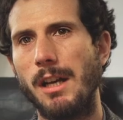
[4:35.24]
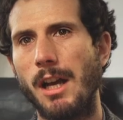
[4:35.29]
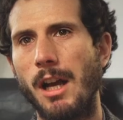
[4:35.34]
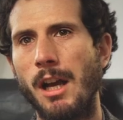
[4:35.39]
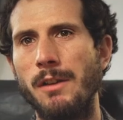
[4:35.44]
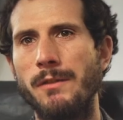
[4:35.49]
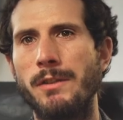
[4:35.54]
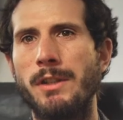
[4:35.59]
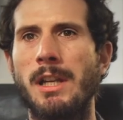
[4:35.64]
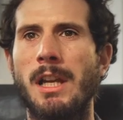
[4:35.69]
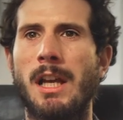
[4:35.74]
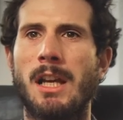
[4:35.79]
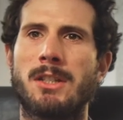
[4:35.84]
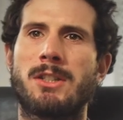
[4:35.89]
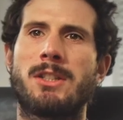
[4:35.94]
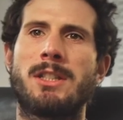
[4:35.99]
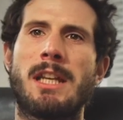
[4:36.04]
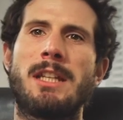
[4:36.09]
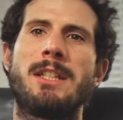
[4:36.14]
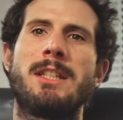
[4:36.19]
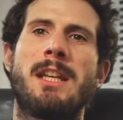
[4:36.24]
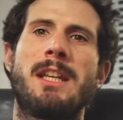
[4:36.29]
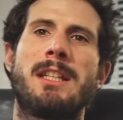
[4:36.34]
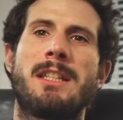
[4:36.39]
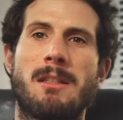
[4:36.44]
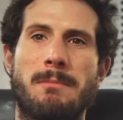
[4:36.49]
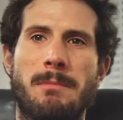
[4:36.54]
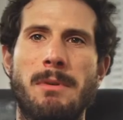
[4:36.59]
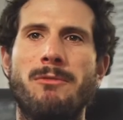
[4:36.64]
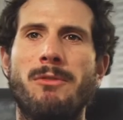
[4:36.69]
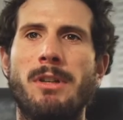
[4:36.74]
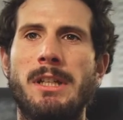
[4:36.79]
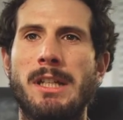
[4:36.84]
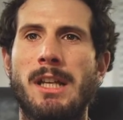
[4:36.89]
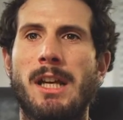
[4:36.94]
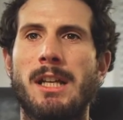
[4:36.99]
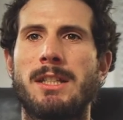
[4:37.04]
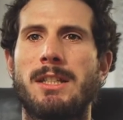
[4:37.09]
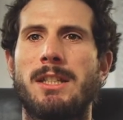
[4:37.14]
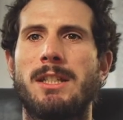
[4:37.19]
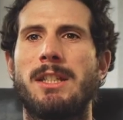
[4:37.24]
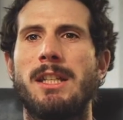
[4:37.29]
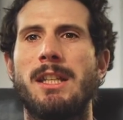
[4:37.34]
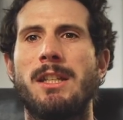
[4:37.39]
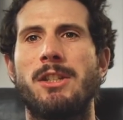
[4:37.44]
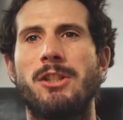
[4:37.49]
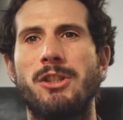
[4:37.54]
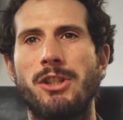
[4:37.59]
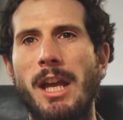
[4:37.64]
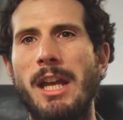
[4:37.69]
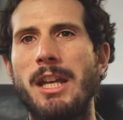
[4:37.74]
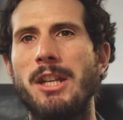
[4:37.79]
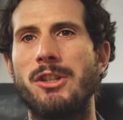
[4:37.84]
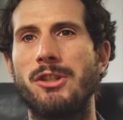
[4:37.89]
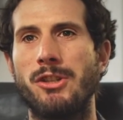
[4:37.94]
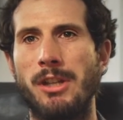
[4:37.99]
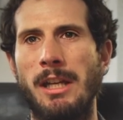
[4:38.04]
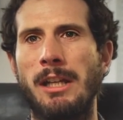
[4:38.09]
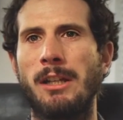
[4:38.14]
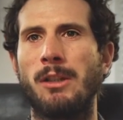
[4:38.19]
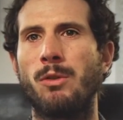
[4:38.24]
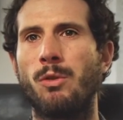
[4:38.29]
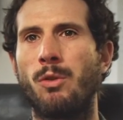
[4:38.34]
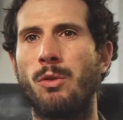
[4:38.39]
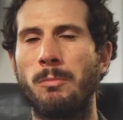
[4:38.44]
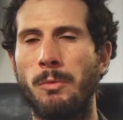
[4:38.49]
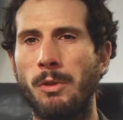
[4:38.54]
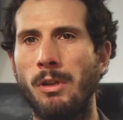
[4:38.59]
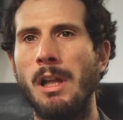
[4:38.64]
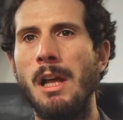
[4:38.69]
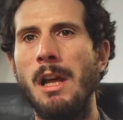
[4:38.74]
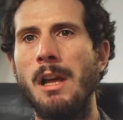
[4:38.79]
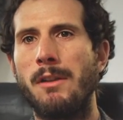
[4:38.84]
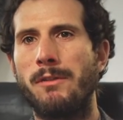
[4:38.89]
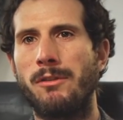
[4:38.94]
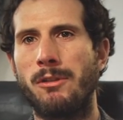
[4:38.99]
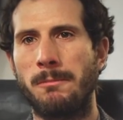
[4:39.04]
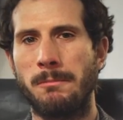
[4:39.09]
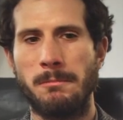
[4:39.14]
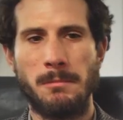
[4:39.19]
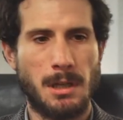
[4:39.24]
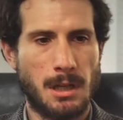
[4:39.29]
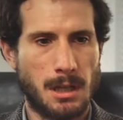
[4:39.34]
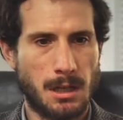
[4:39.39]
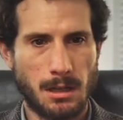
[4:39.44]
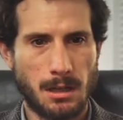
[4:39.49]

Over the last 10 years, it's been really nice to see the change in Cornwall from